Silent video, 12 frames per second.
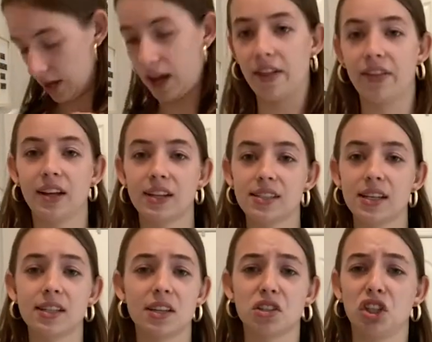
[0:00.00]
Yeah, I think that's like
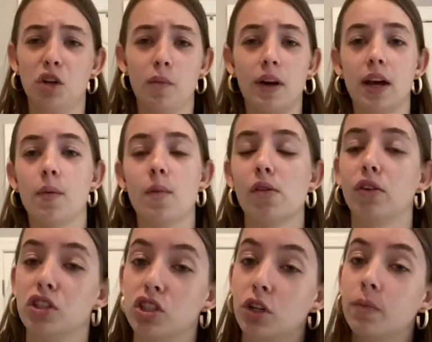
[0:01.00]
says but I'm not really
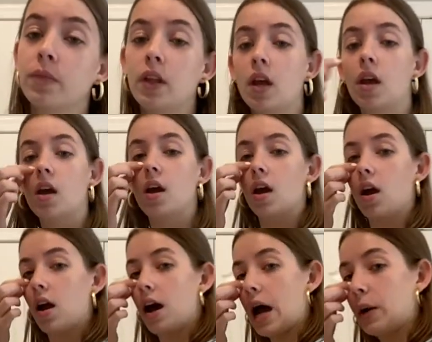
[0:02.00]
sure.
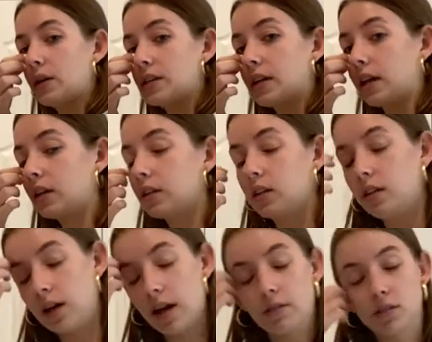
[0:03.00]
I was like,
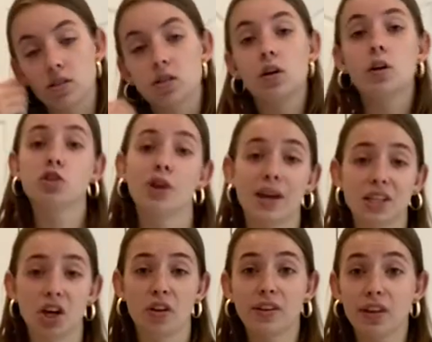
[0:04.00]
I was trying to
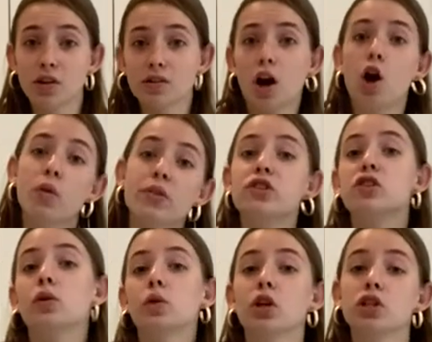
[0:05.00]
on this because oh, this
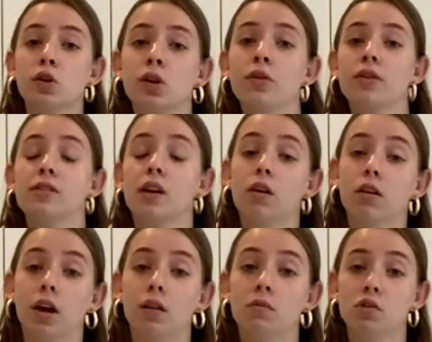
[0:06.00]
shirt looks so cute. I was like, okay,
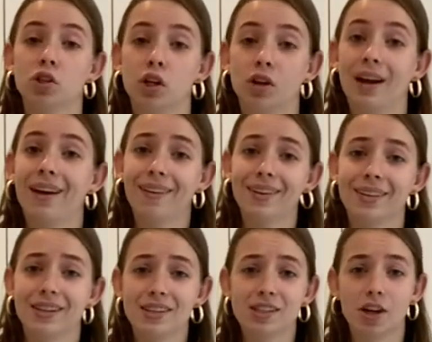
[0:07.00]
I, I liked
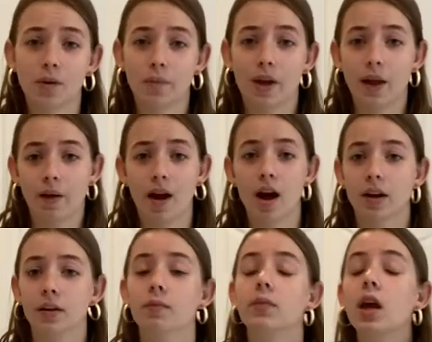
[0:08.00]
it, so I bought
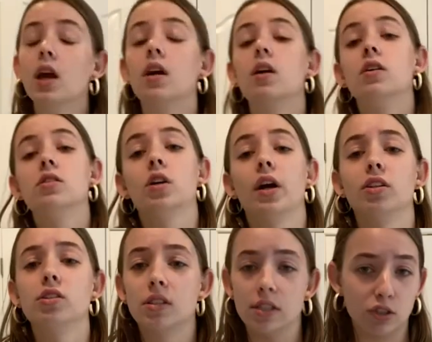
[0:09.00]
it. So
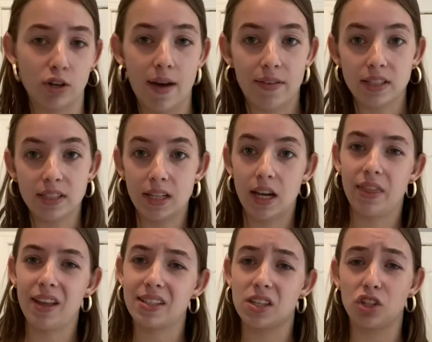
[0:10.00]
actually, this graphic tee. I
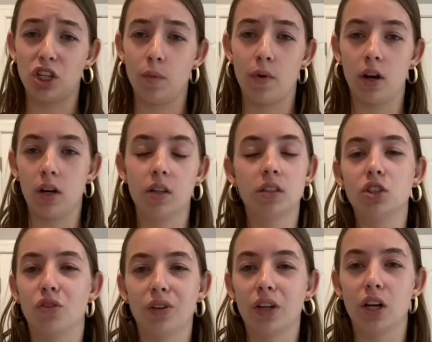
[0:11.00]
think it says Cuba on it.
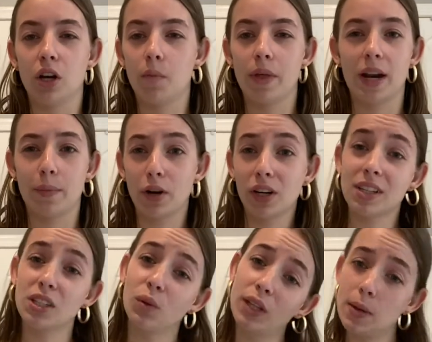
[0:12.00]
Don't really know. That part
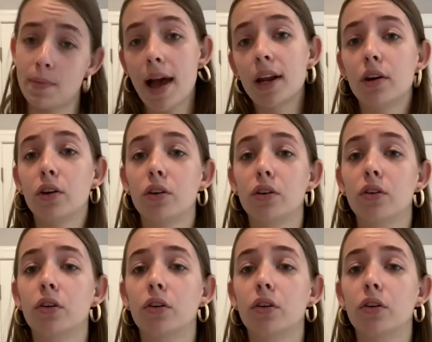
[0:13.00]
doesn't really matter.